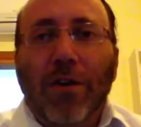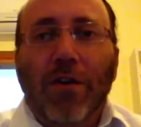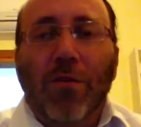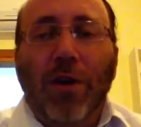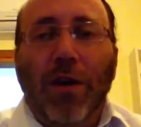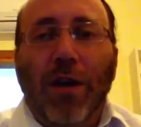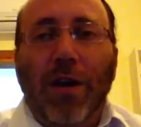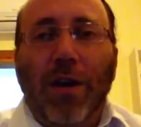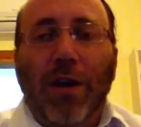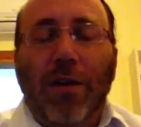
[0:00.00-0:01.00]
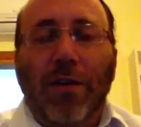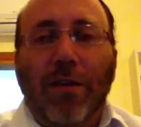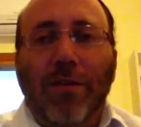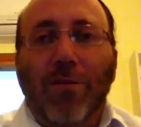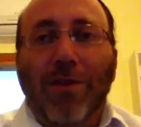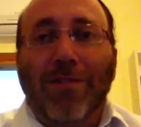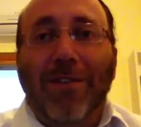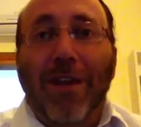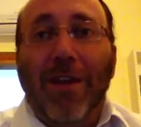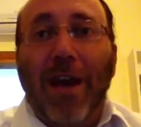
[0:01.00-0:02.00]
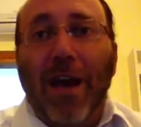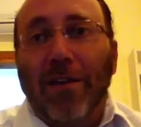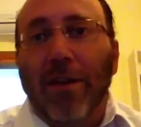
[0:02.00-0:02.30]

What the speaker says: you wouldn't say to God,